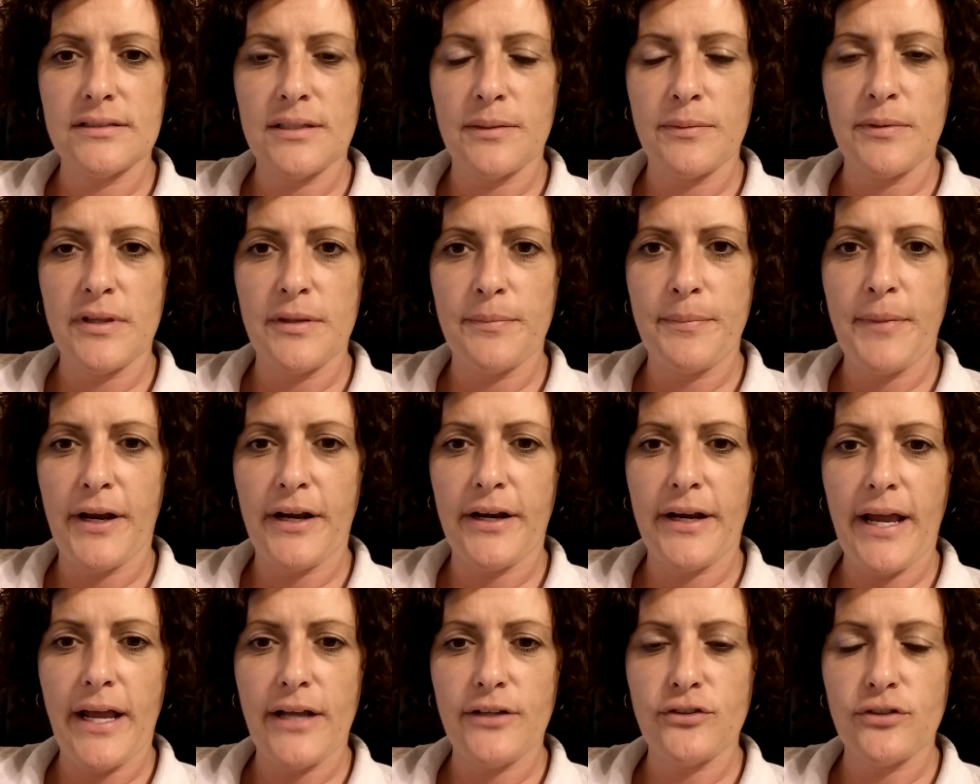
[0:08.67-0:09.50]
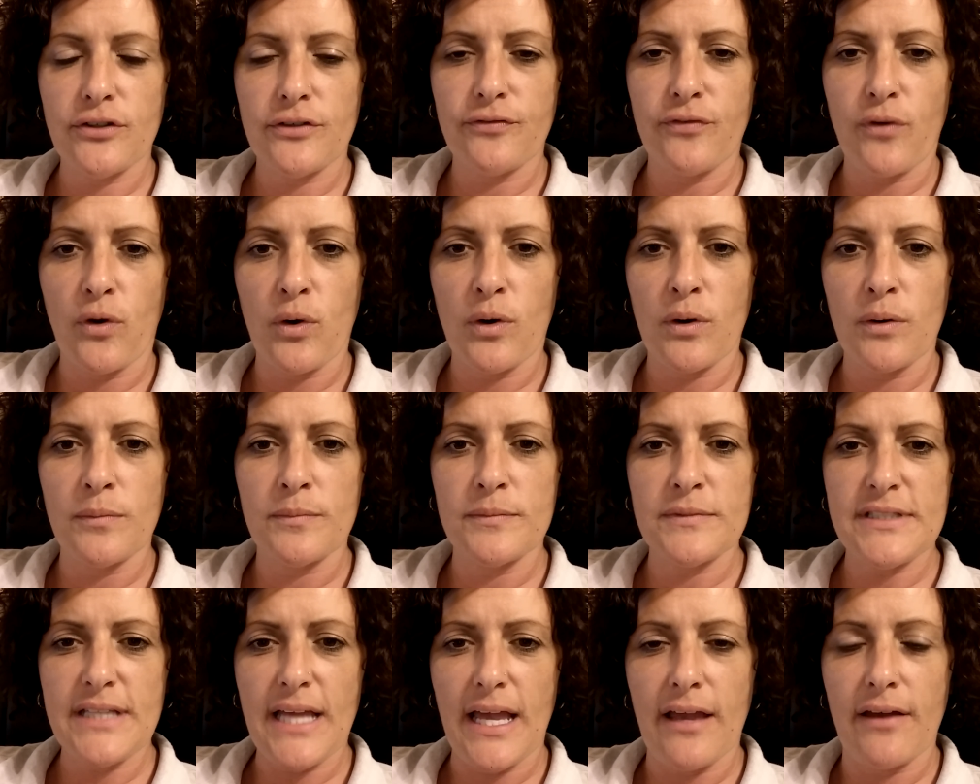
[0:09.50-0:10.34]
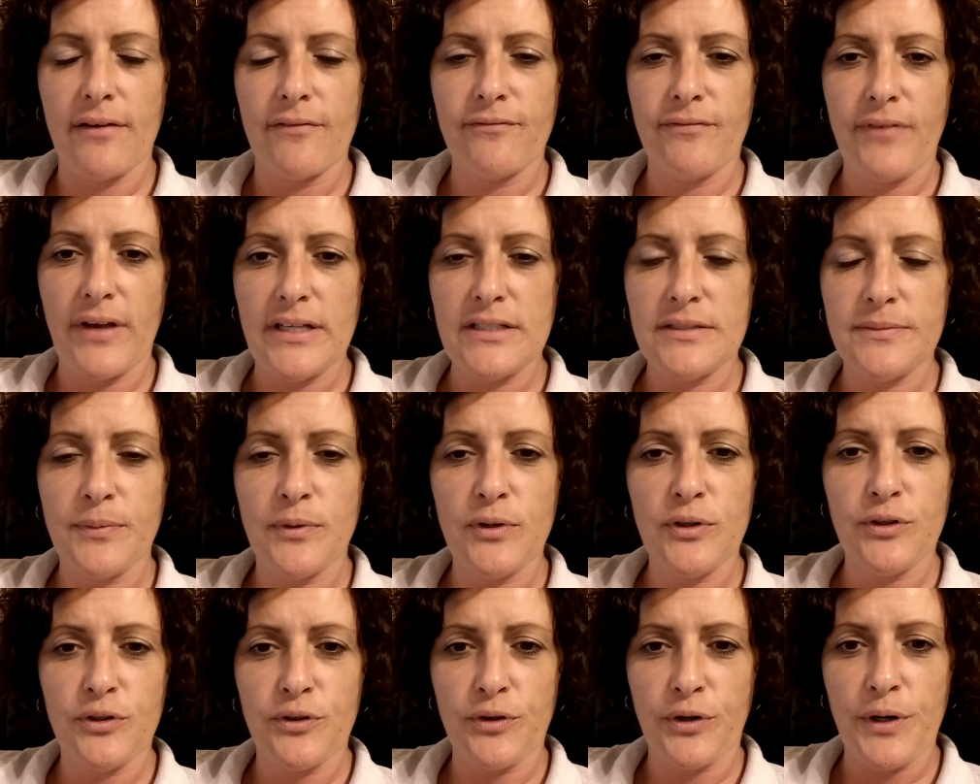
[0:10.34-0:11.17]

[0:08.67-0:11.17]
some of the bariatric forums and Facebook